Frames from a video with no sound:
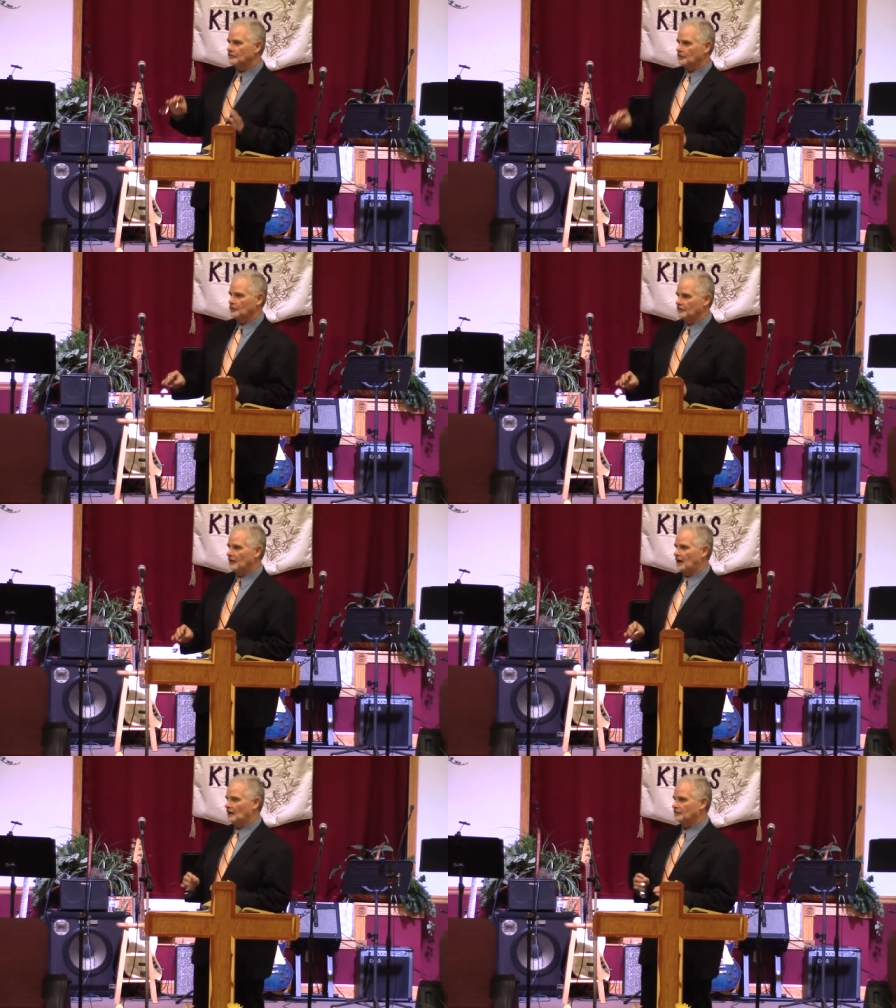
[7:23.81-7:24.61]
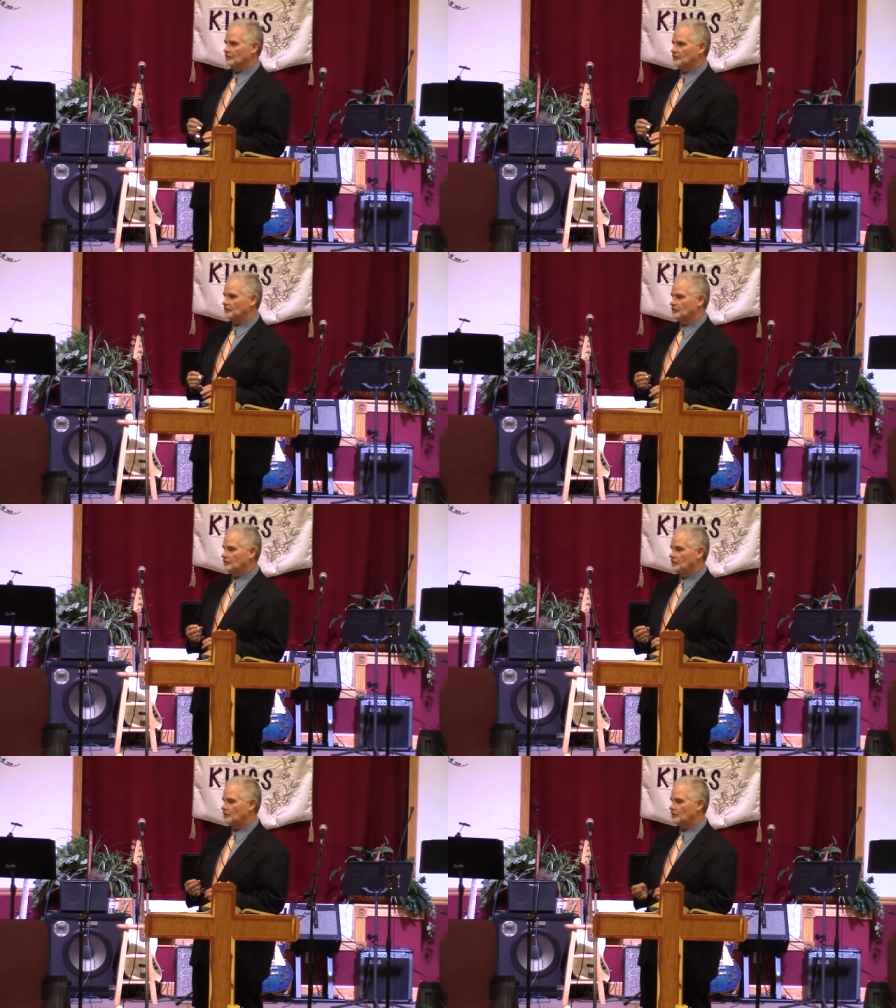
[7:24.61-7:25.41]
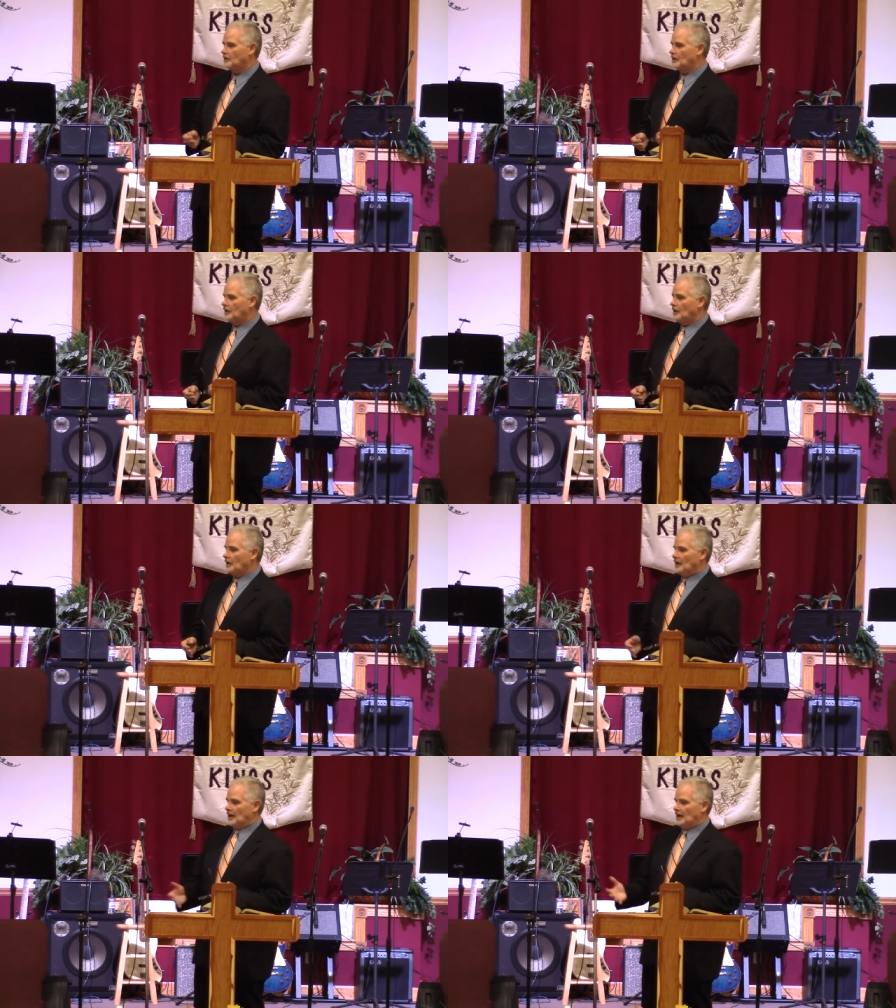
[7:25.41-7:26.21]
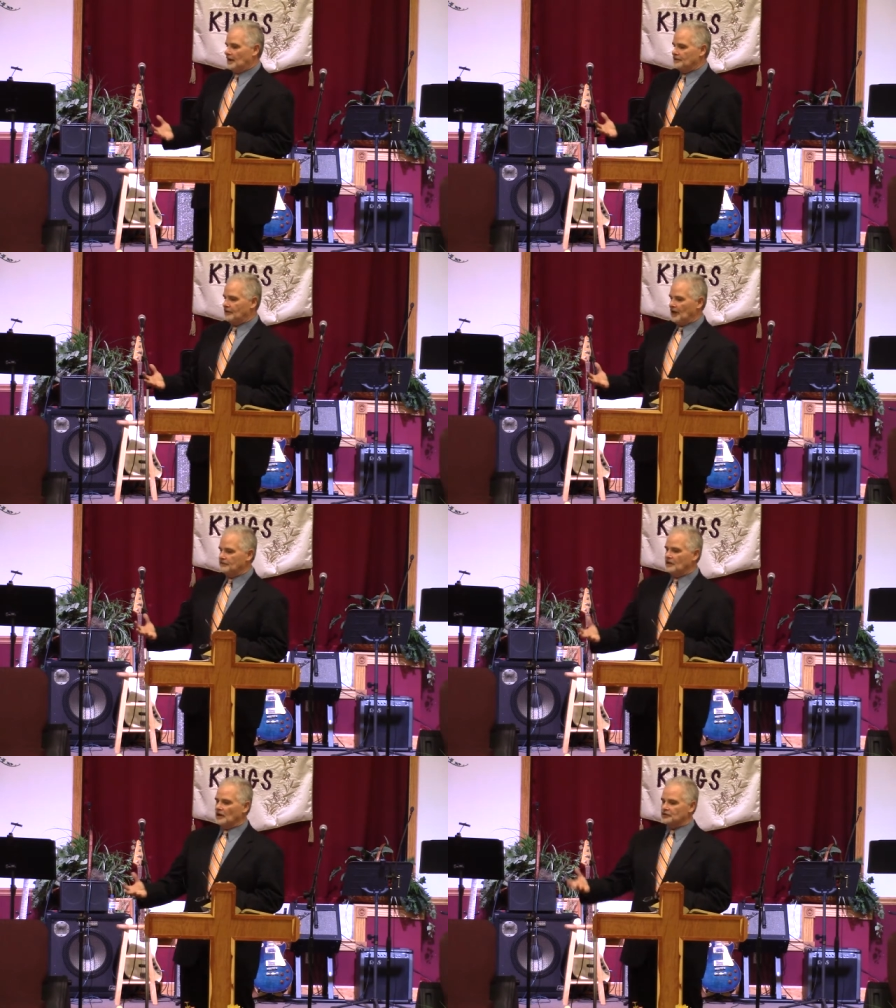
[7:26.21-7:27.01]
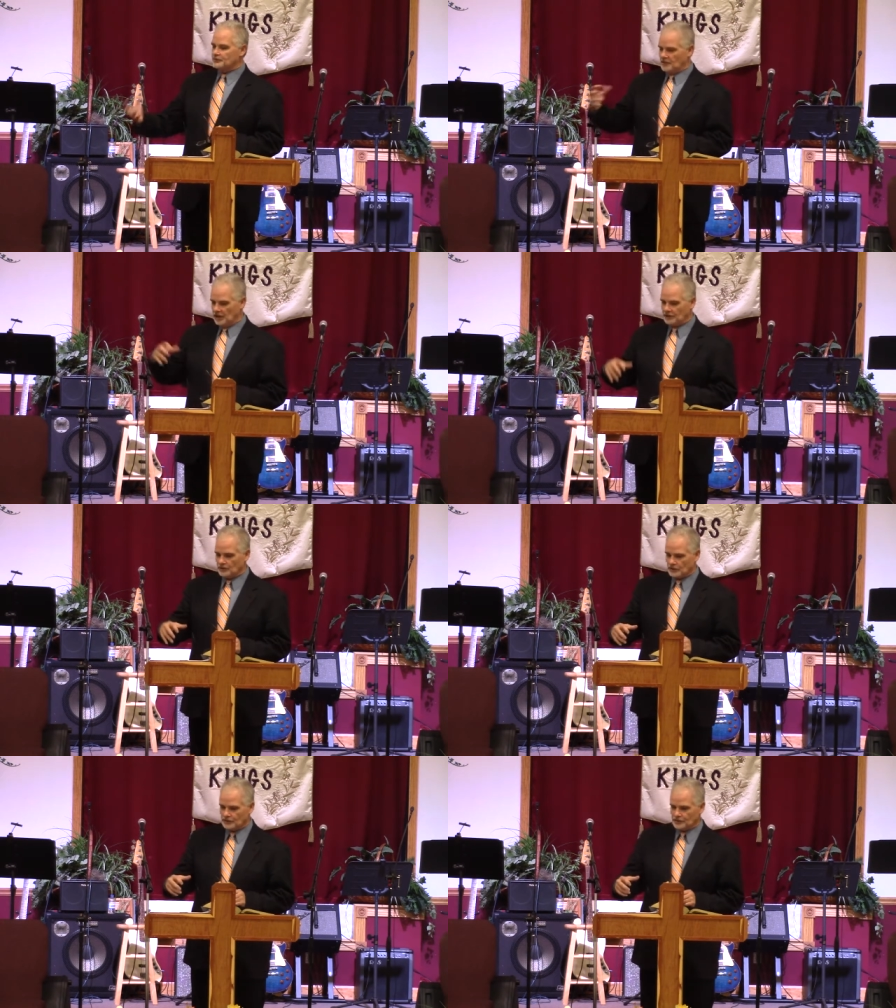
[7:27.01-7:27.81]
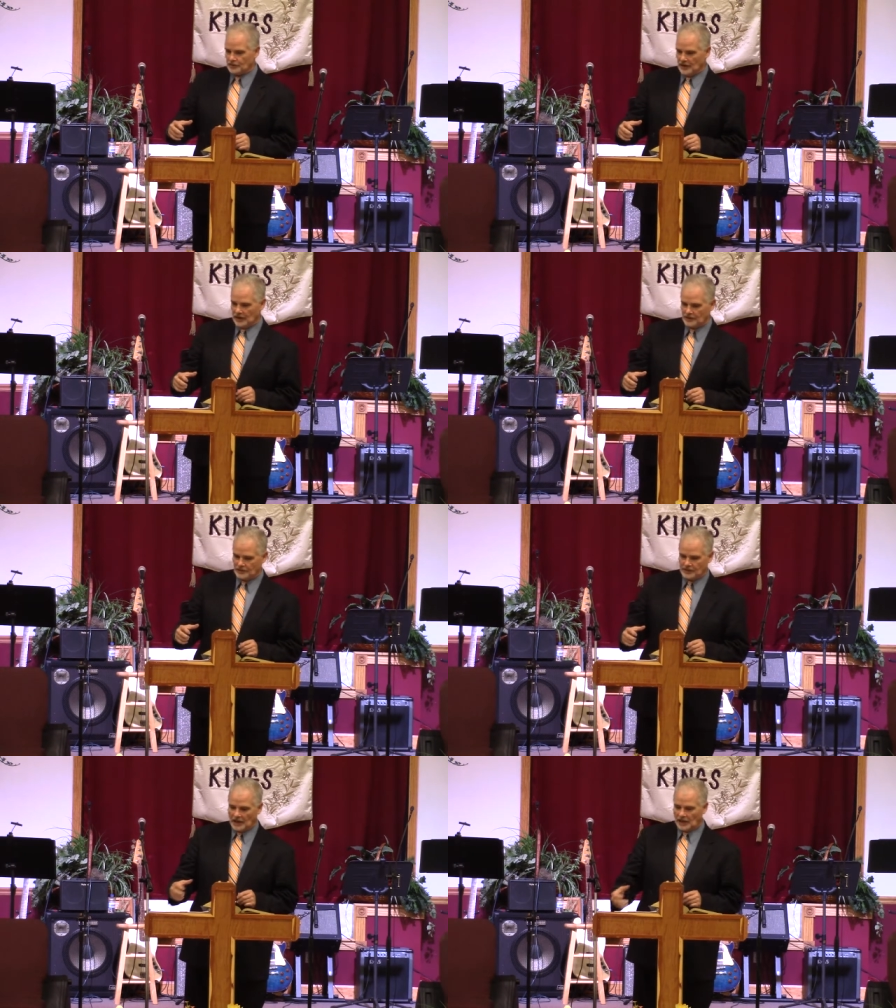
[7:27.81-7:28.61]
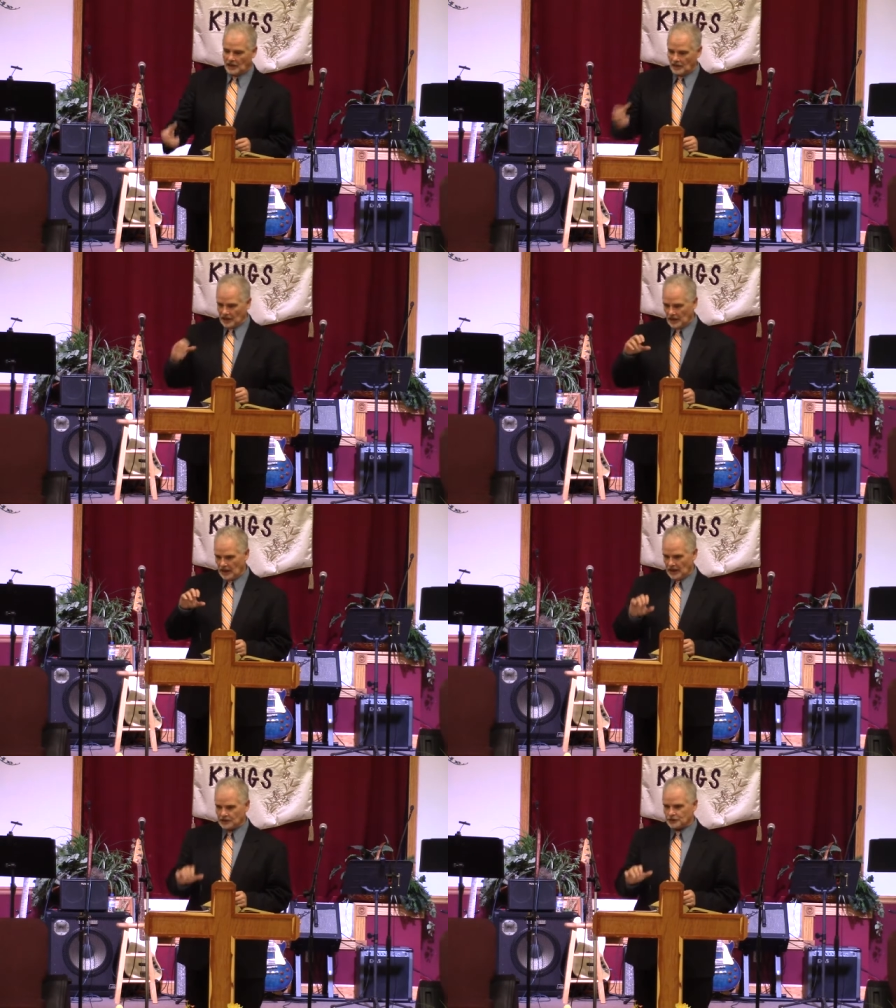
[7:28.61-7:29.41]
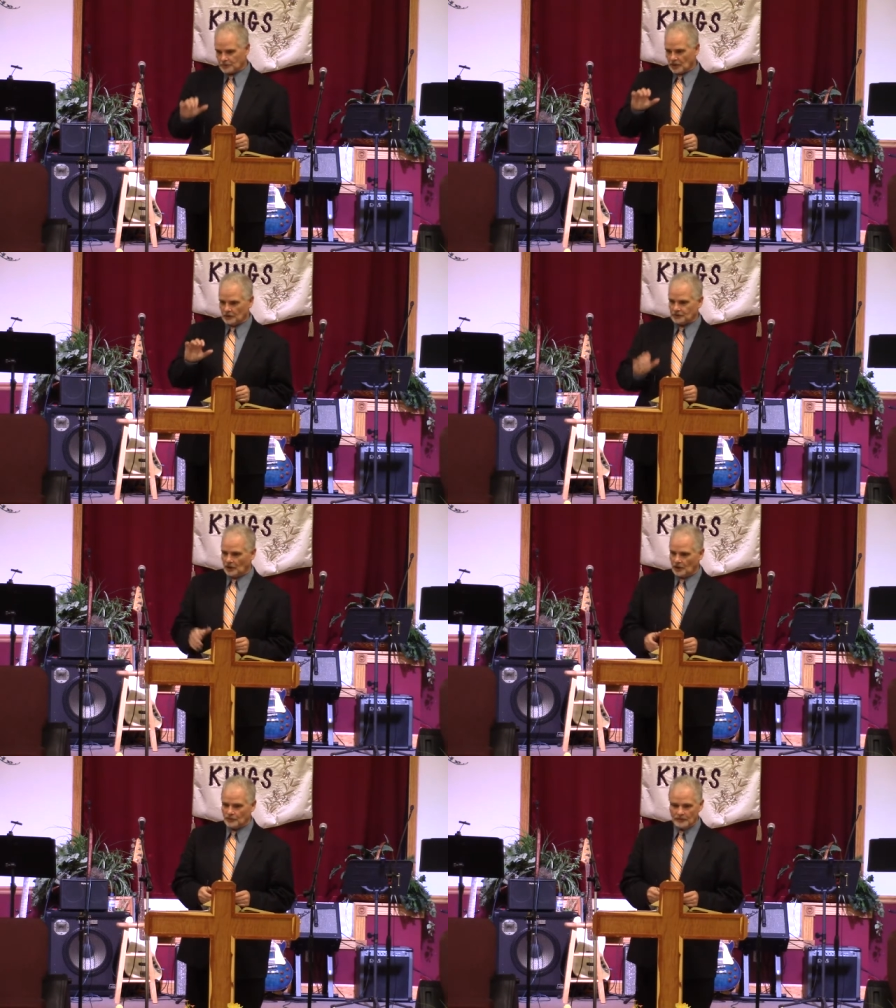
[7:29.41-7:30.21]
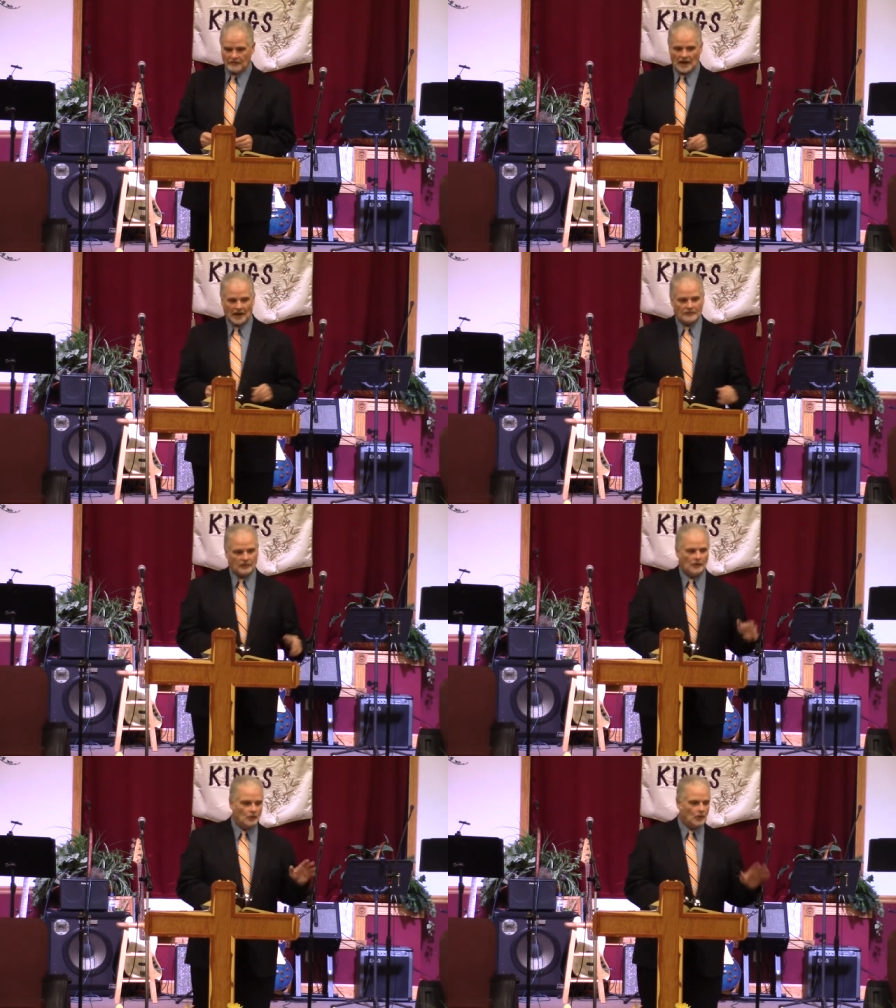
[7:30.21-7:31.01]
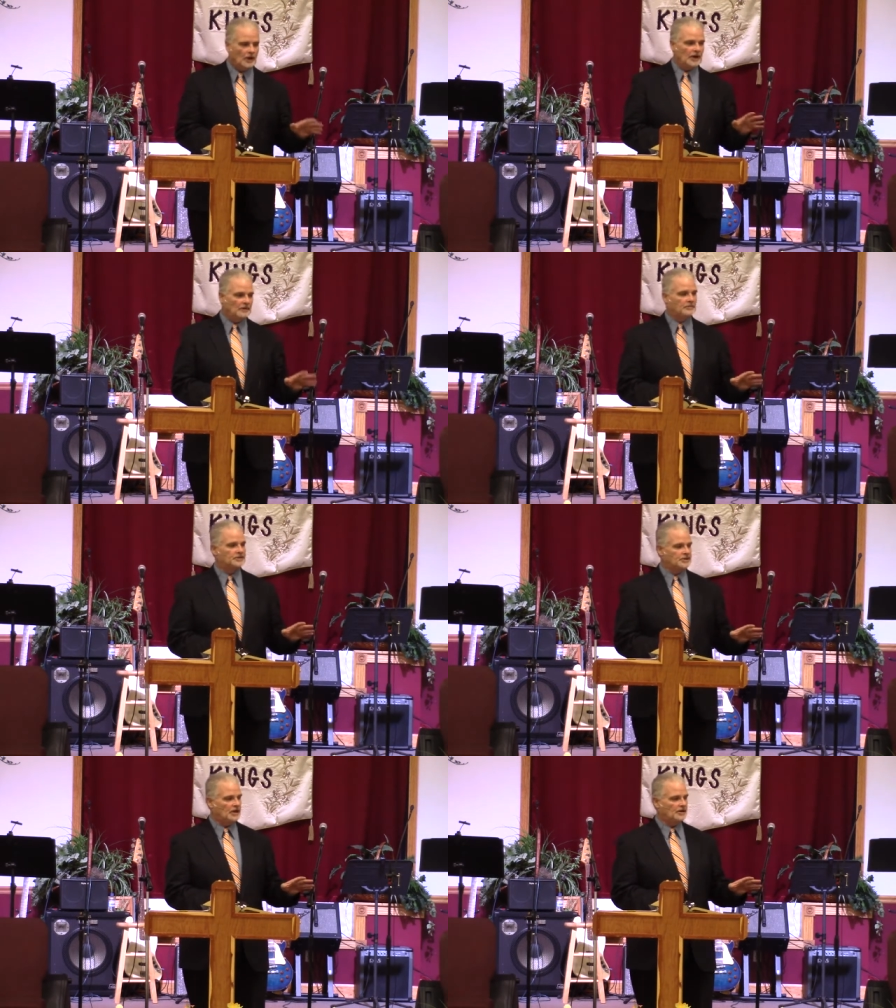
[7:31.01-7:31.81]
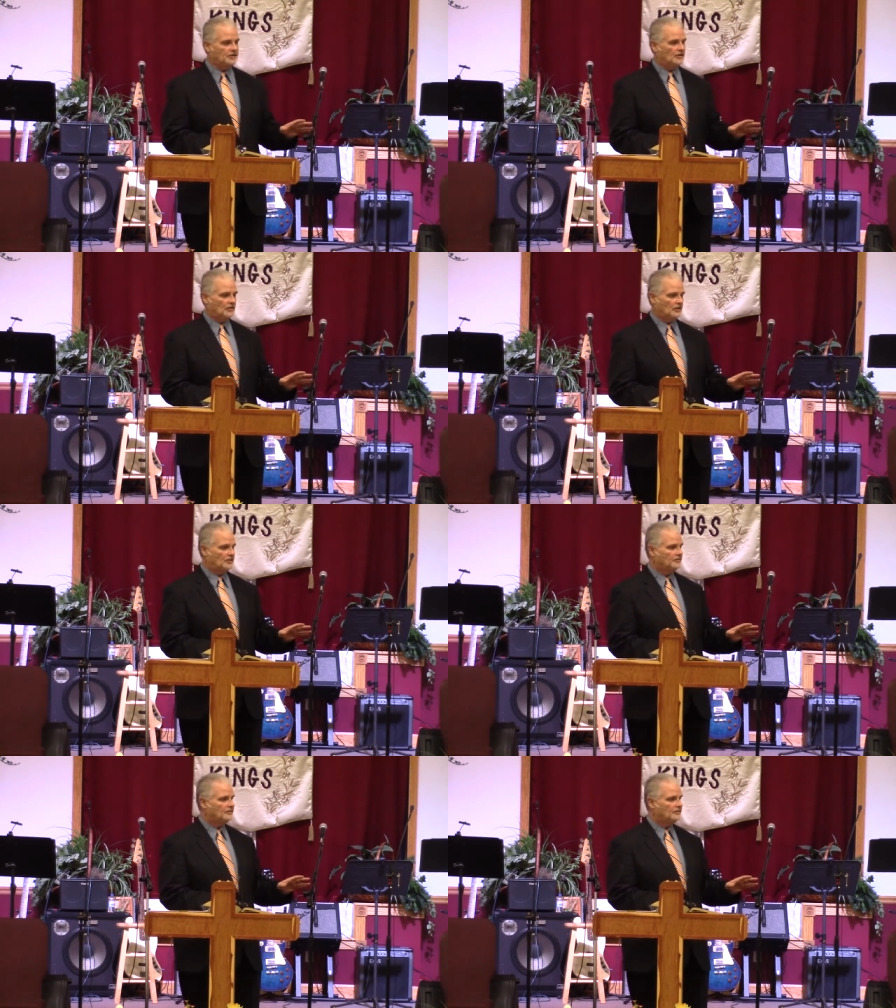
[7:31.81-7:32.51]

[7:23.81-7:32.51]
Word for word: for revival and they've got speakers that, that are experts on revival, and one in particular.